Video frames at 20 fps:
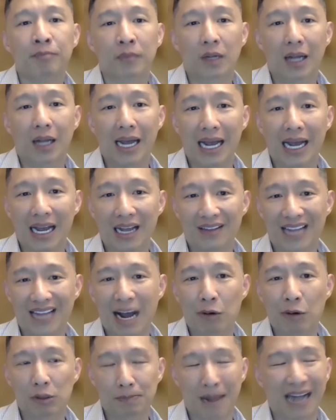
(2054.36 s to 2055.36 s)
And that
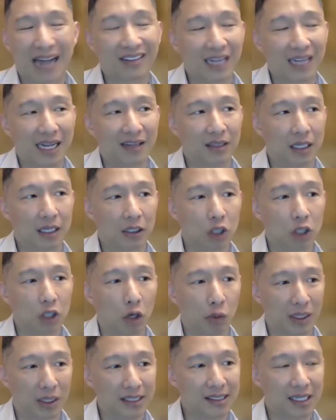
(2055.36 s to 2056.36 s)
was back then. The gold
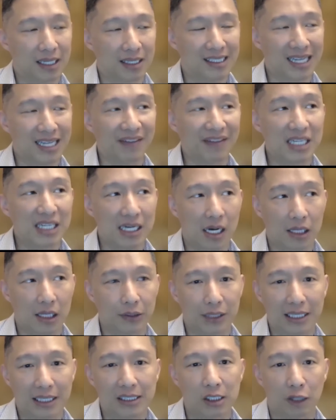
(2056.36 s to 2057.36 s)
was 1,700
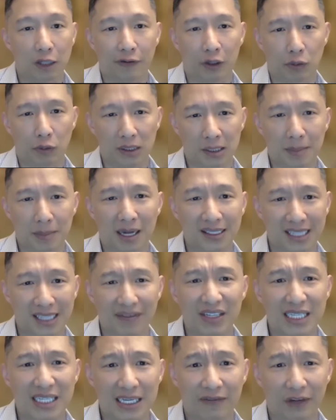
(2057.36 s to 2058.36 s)
and silver was about
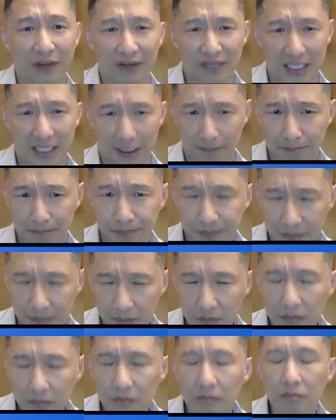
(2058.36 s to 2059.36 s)
1,750.
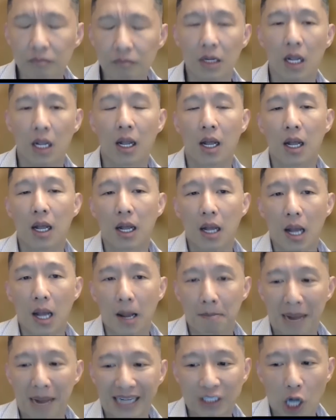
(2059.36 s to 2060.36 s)

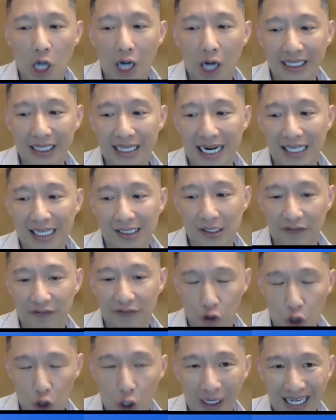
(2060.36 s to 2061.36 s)
My target for
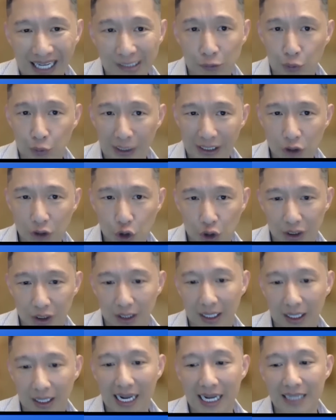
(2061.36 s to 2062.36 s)
gold has reached,
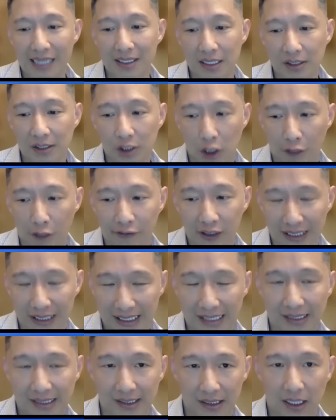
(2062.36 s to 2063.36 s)
and silver
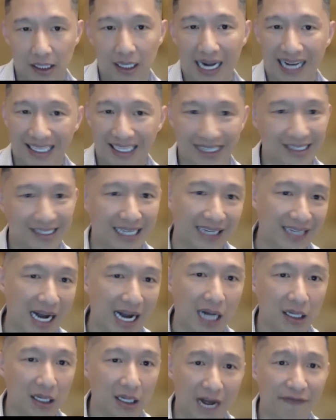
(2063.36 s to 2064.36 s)
is, like I said,
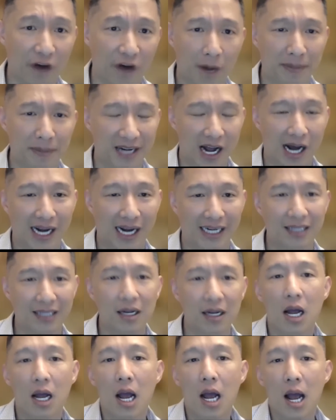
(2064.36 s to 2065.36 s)
not far behind.
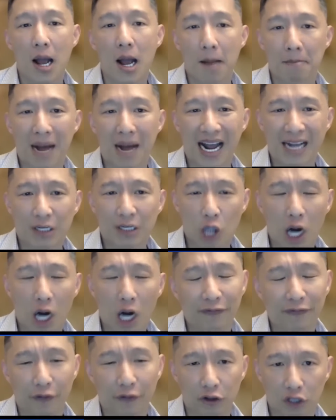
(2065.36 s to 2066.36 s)
My
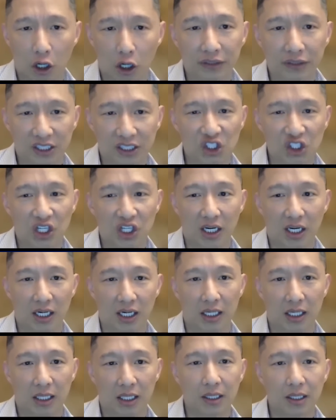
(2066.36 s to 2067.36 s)
target for gold this
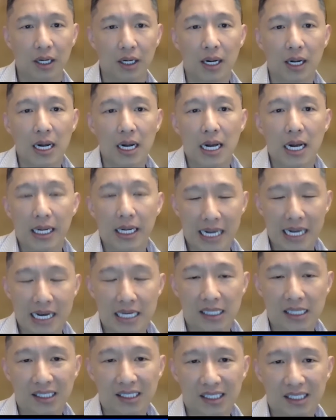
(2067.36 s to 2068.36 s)
year
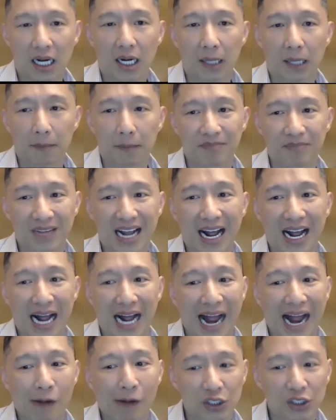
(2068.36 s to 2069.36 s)
is, I
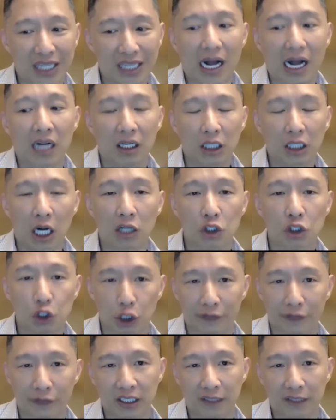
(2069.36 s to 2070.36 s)
would say, on a
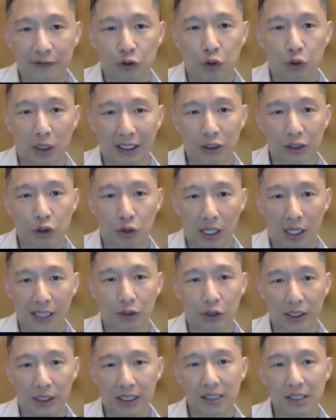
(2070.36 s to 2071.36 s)
conservative
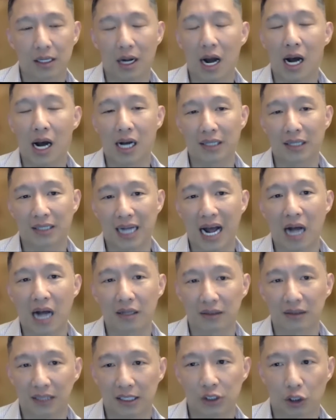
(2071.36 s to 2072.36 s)
2,200.
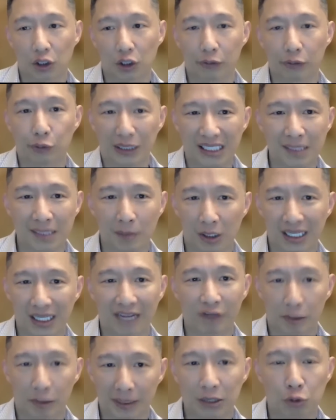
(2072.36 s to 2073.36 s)
On a sort of reasonable
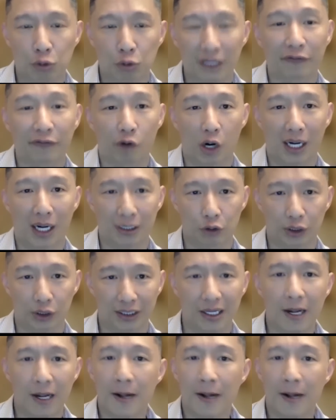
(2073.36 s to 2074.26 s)
level, it'll be 2,400.